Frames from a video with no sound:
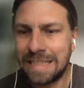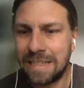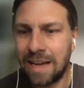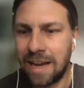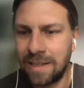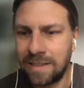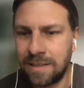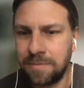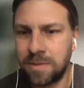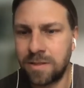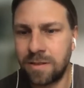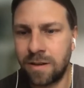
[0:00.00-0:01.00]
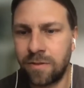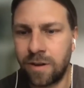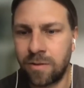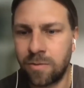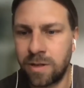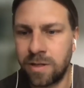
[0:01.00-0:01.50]
items of
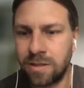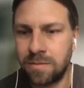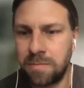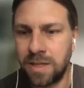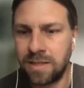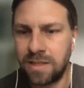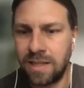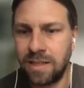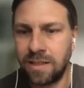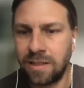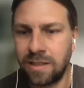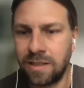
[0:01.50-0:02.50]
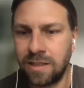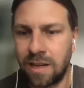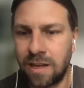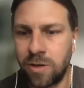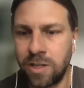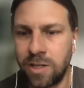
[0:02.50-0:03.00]
hardware is maintaining
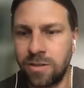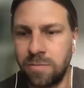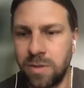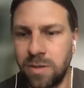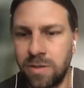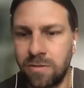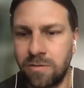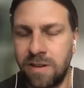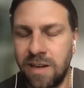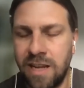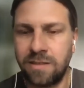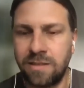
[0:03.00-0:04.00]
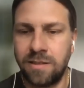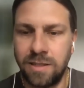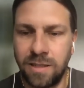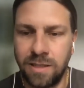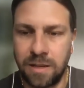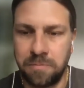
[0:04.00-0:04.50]
calibration between related
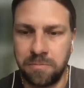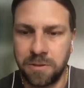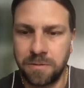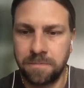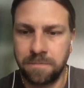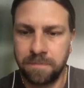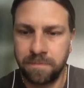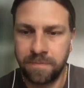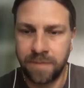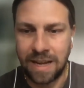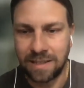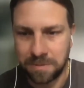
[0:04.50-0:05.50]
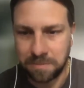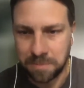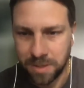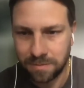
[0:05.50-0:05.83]
items.